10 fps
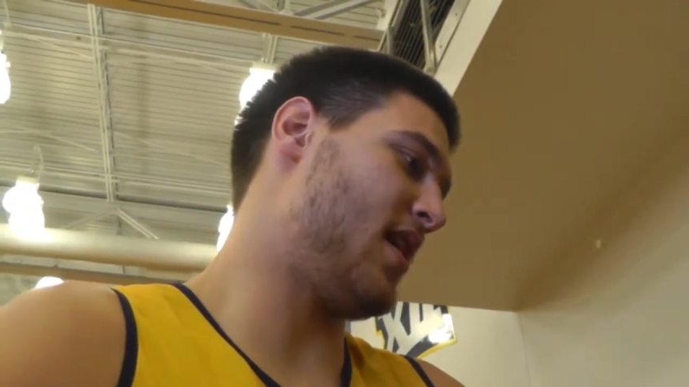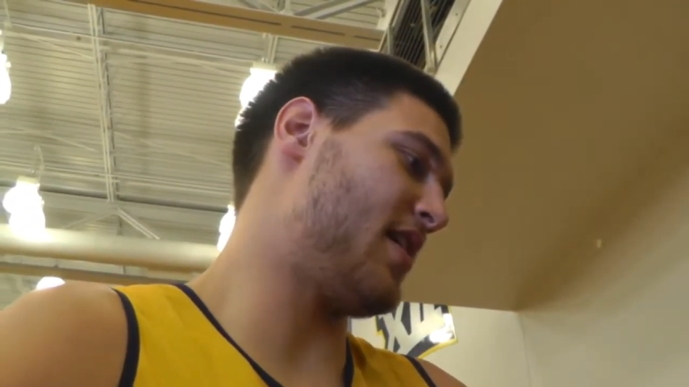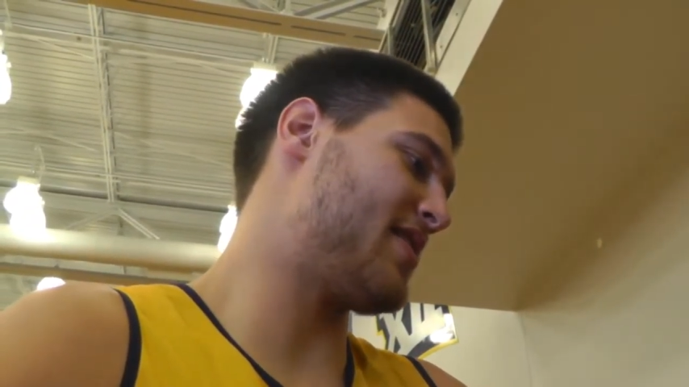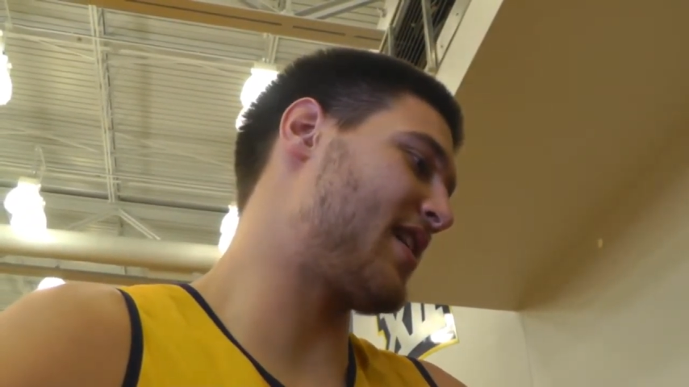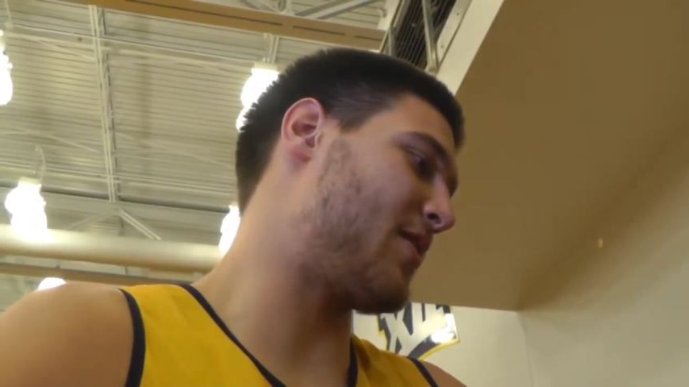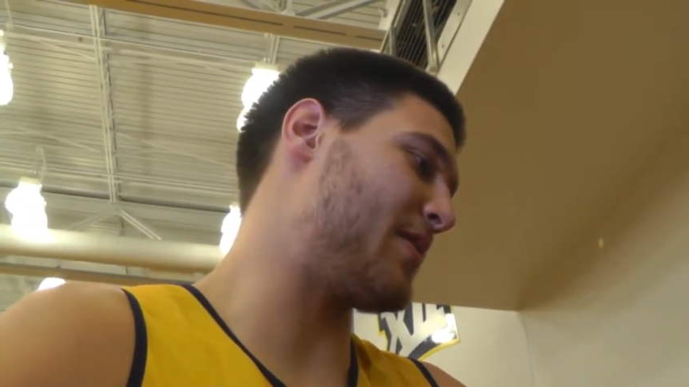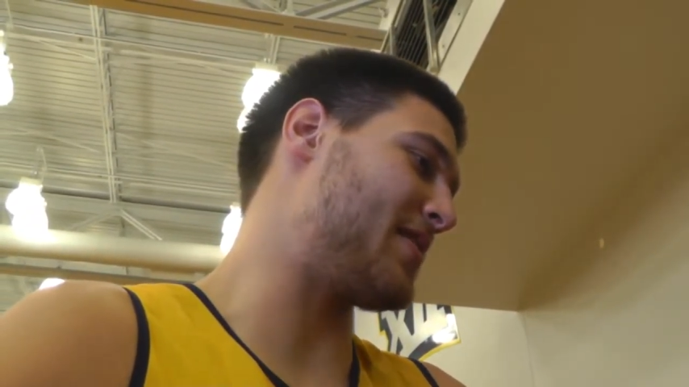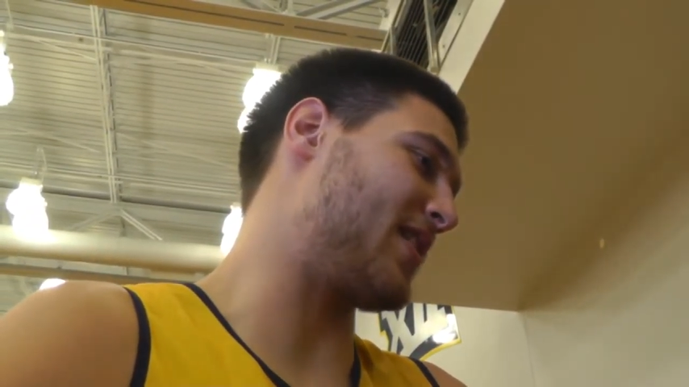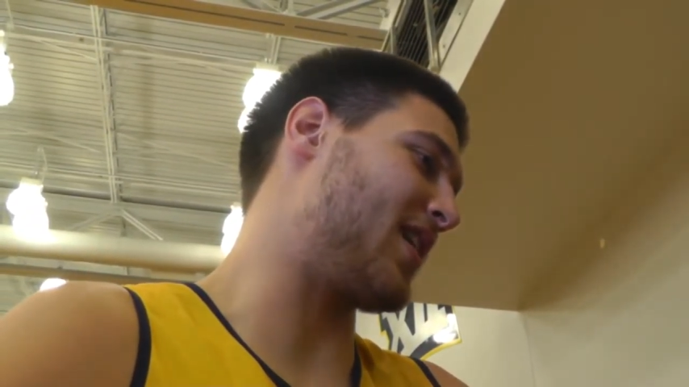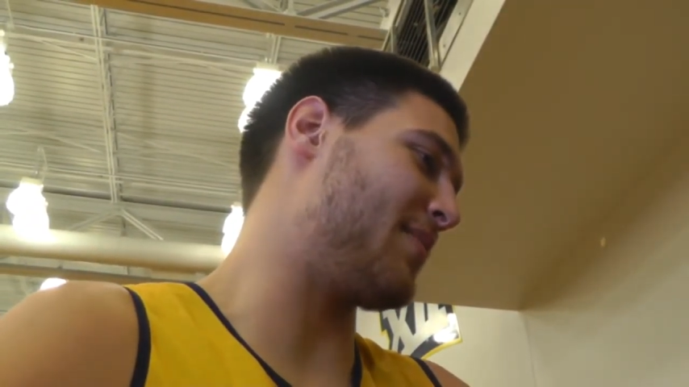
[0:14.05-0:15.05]
I think I went
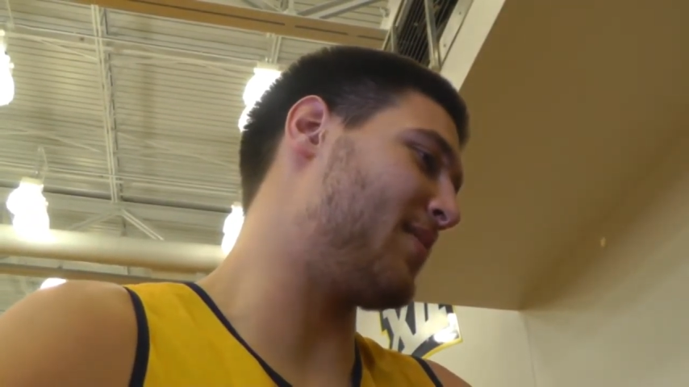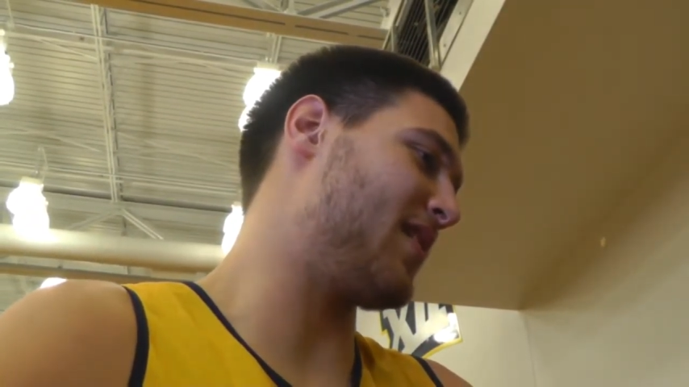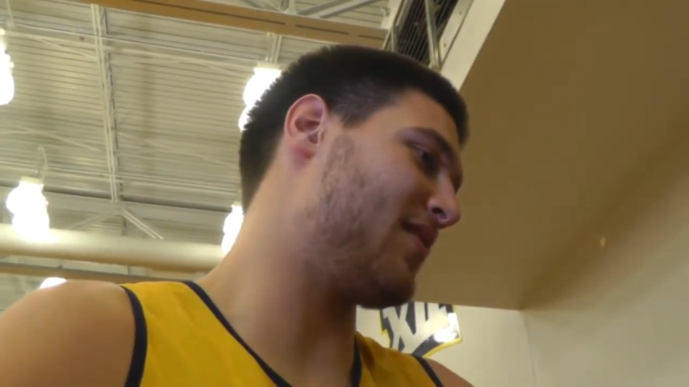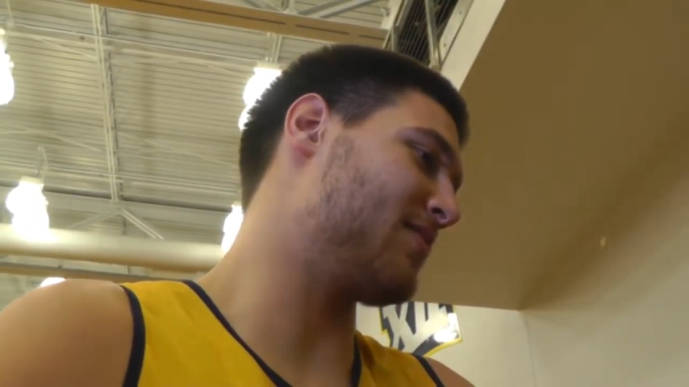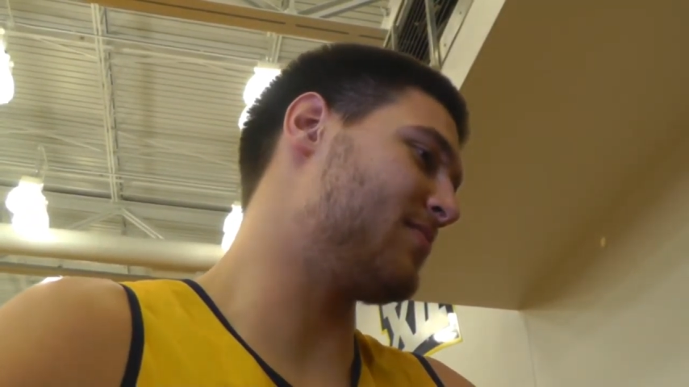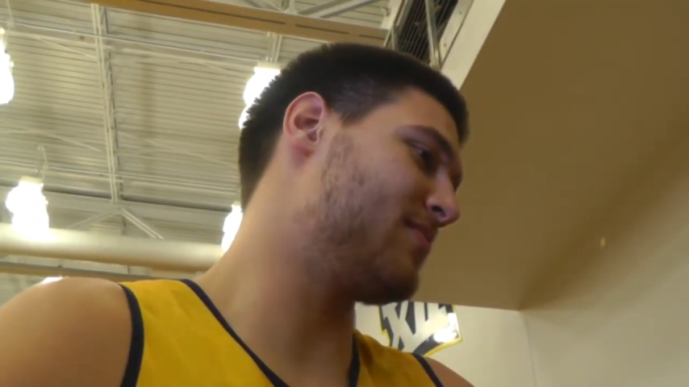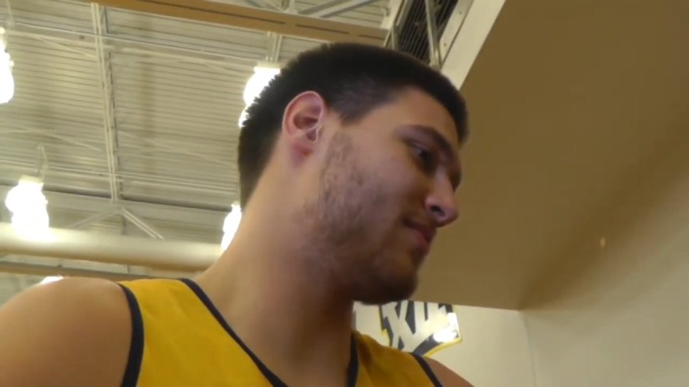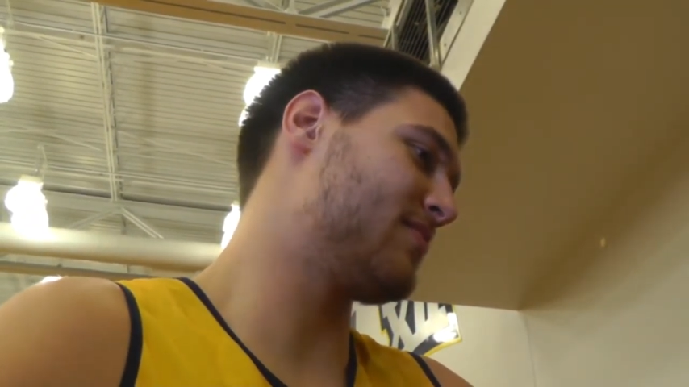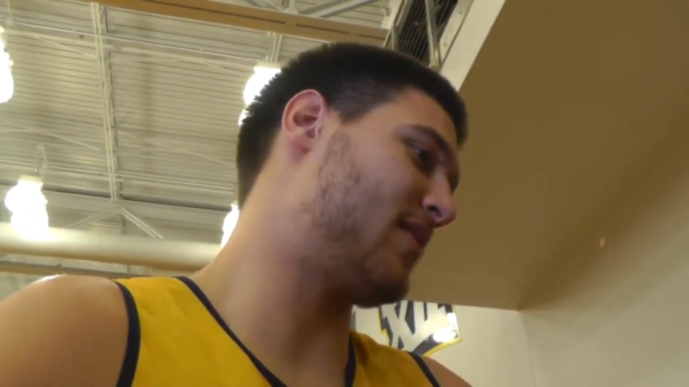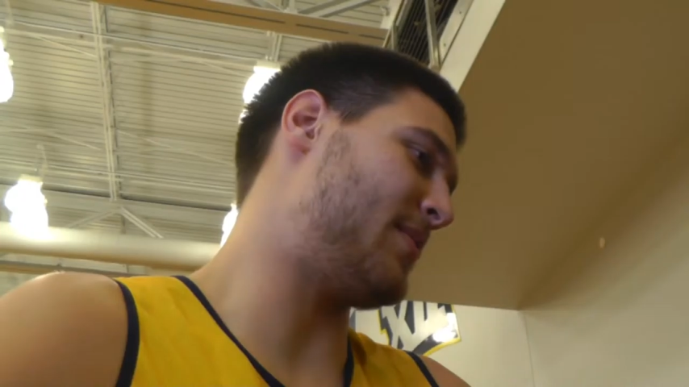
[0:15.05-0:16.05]
to a couple of them.
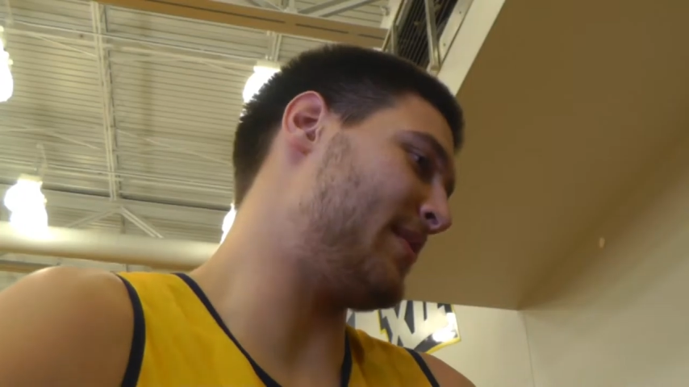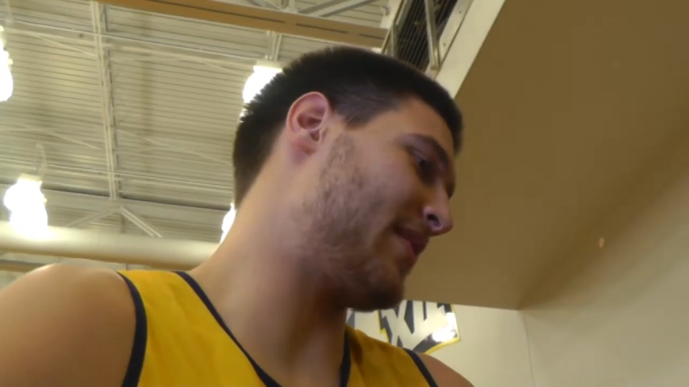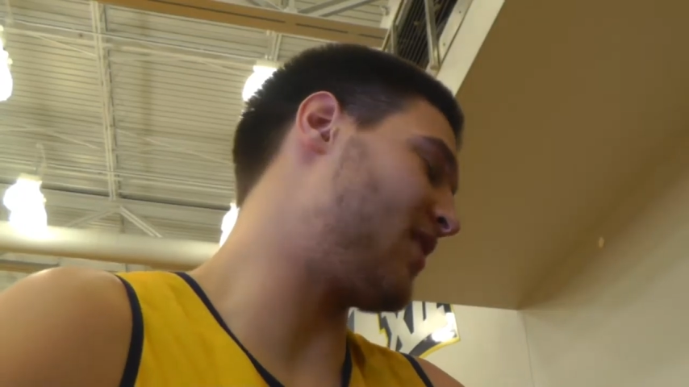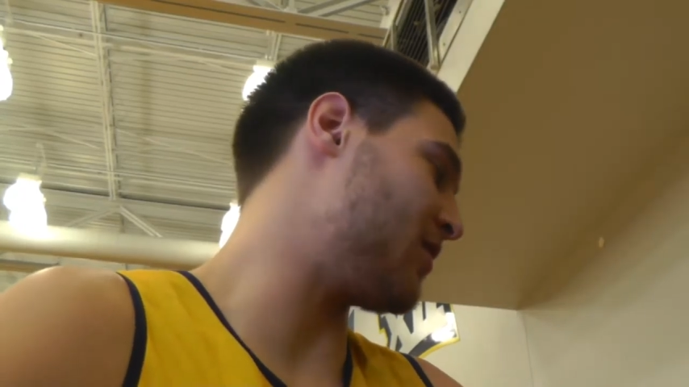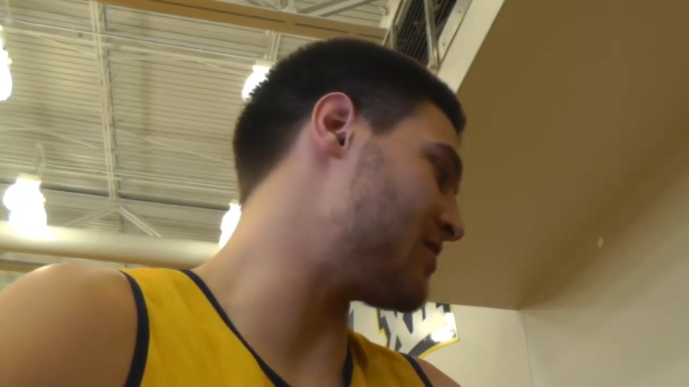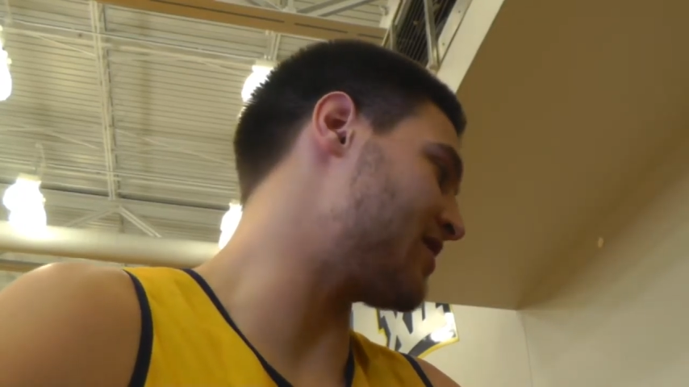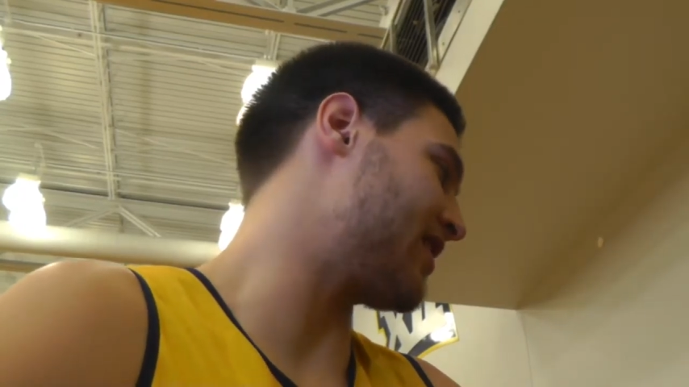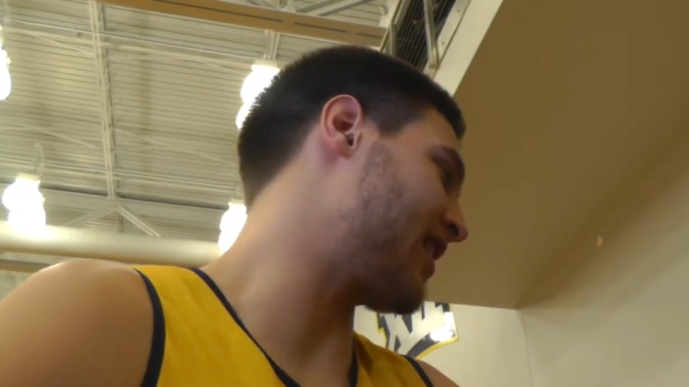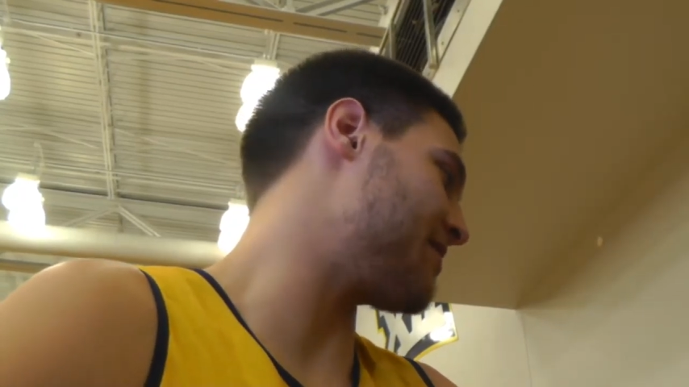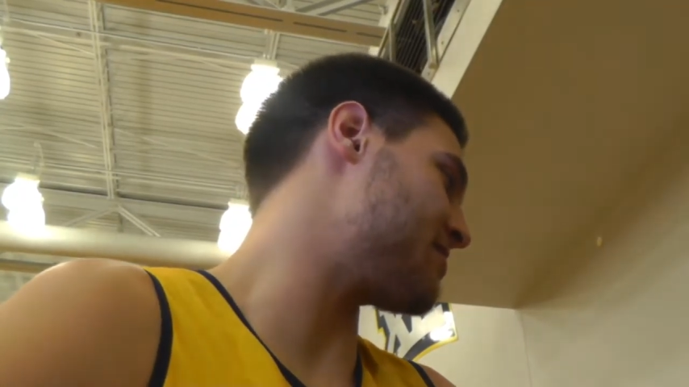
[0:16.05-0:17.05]
I mean, they're always good
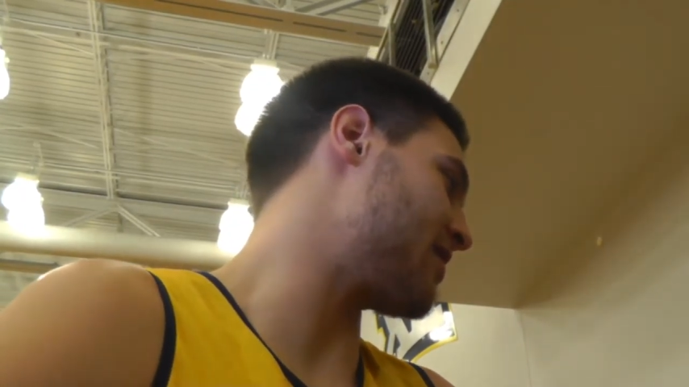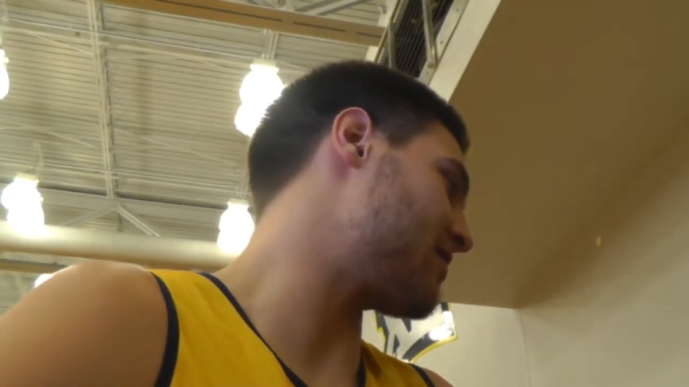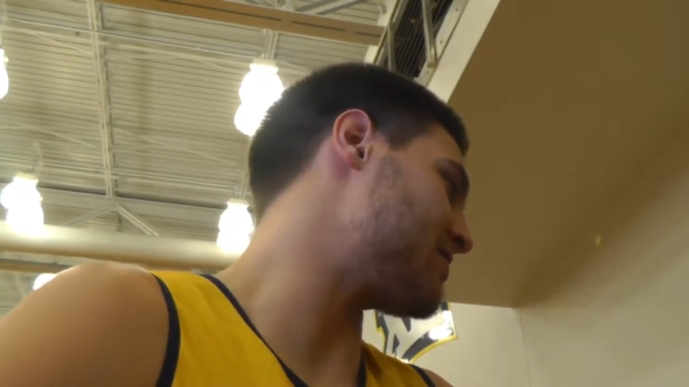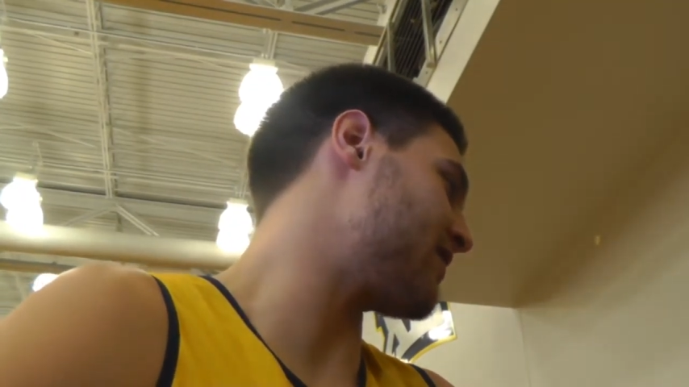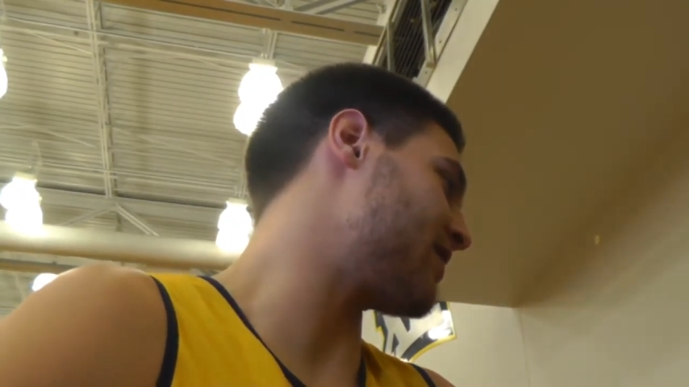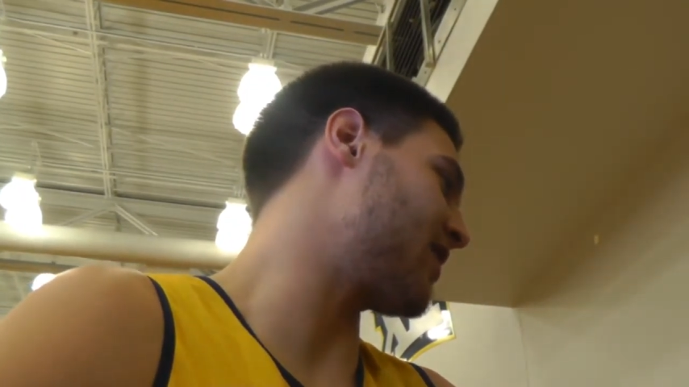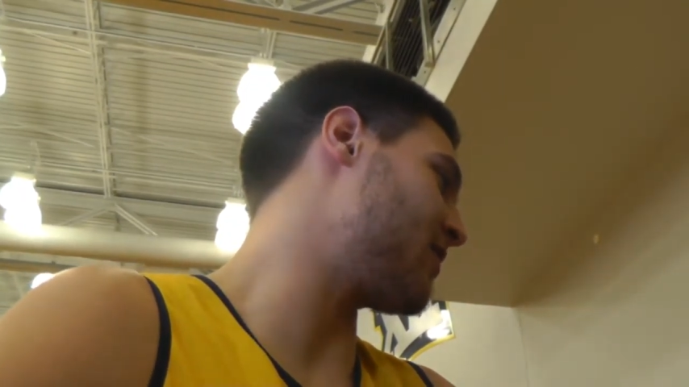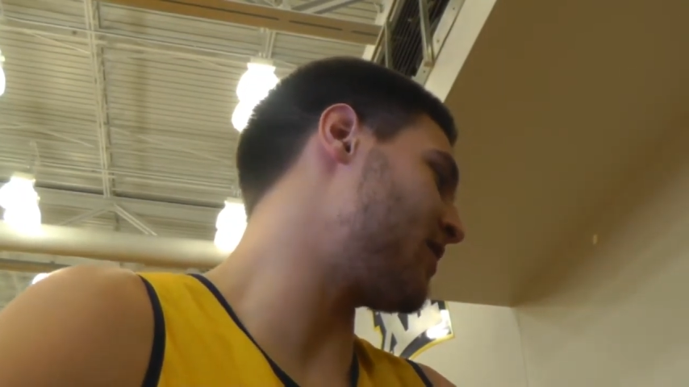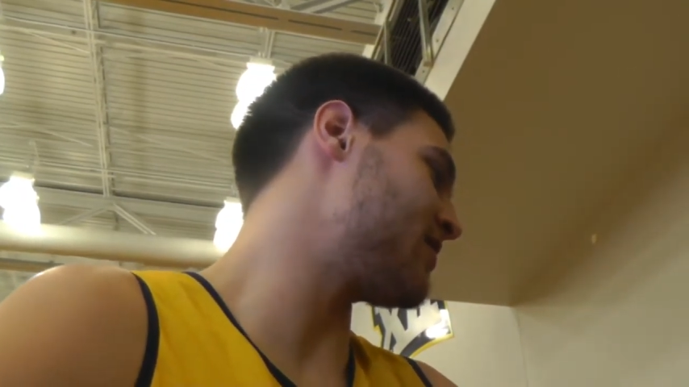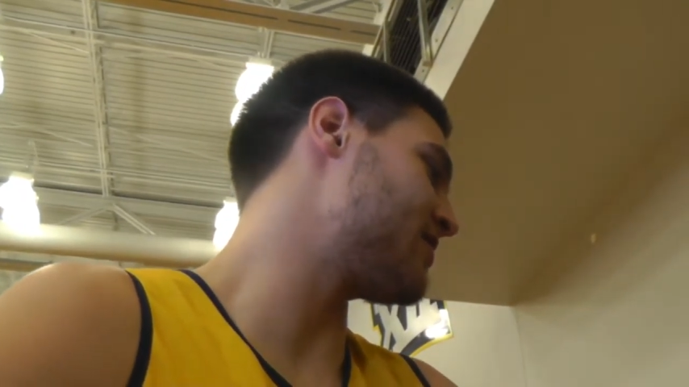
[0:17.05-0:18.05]
games, so it was always fun to
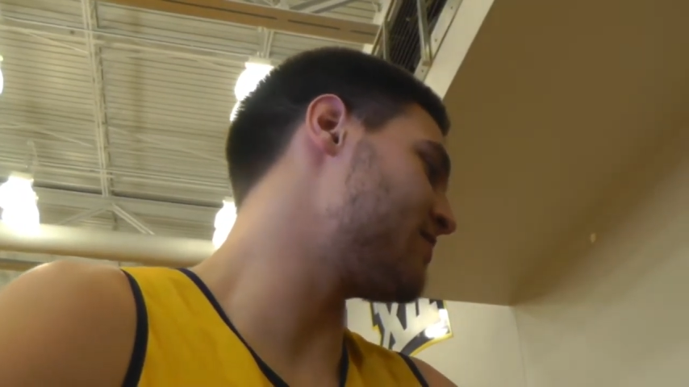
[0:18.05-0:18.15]
go watch.